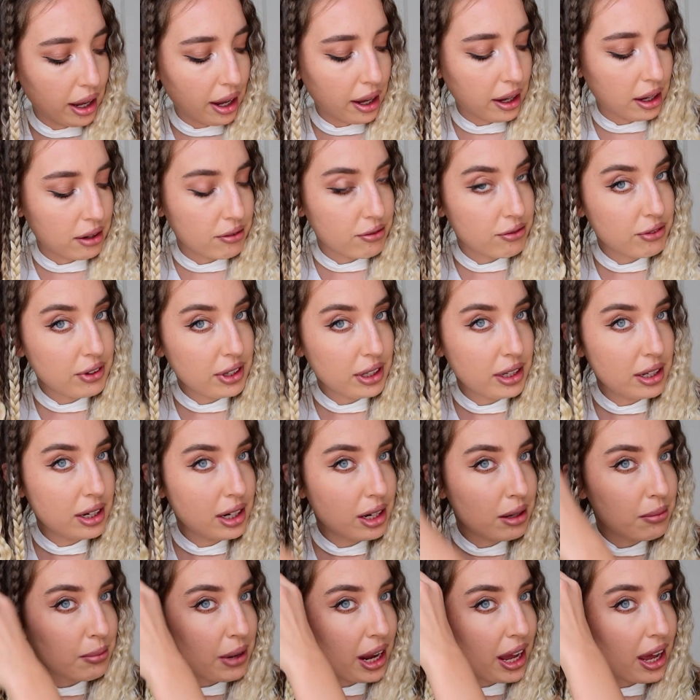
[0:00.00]
I can feel it
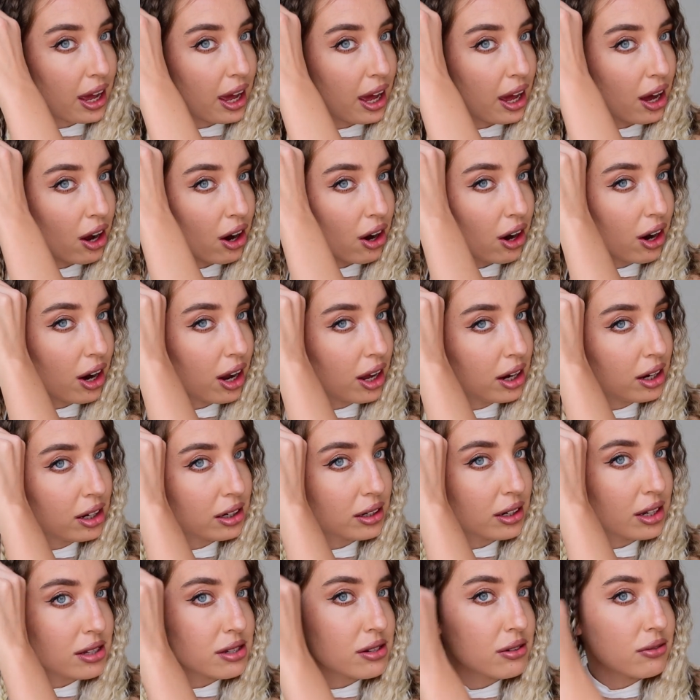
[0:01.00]
in my hair and it
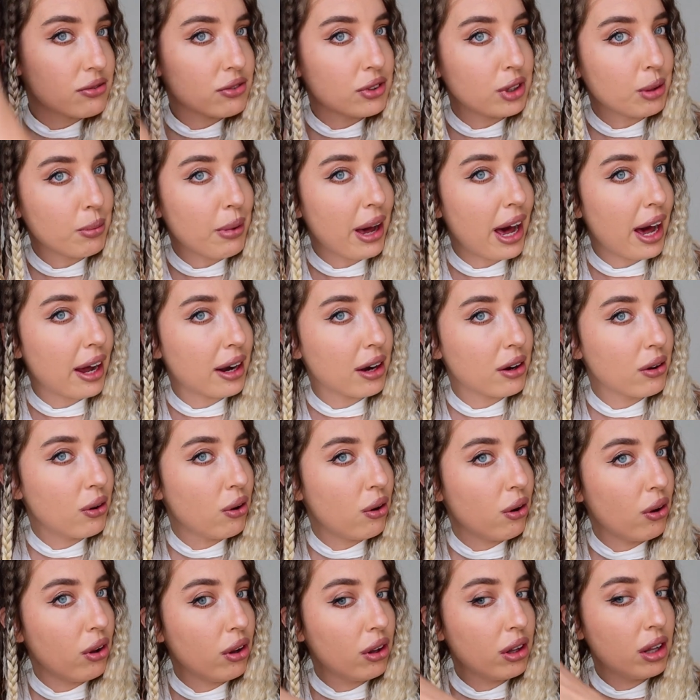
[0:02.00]
doesn't feel bad at
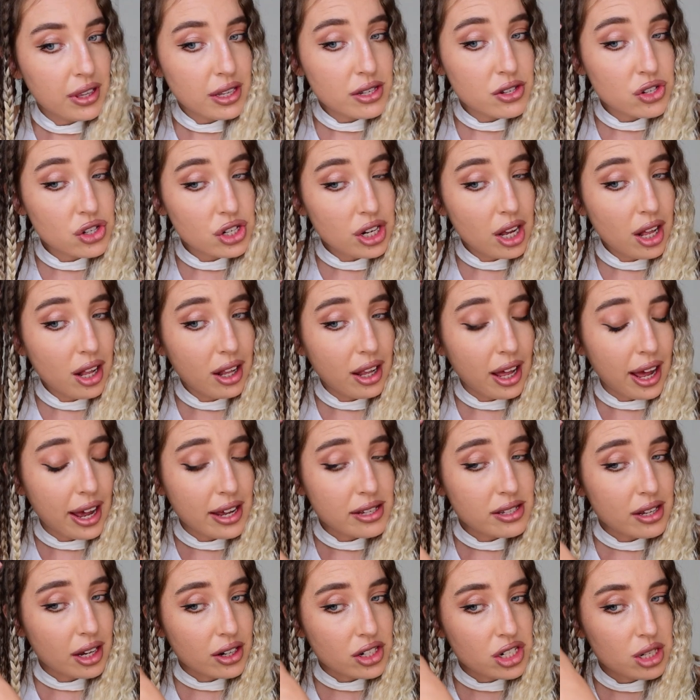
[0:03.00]
all. This gel
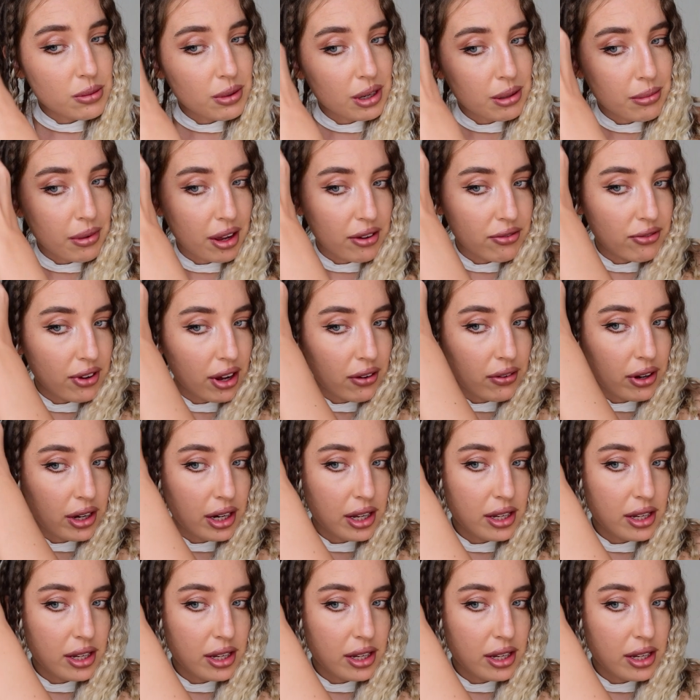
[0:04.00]
has actually been my favorite.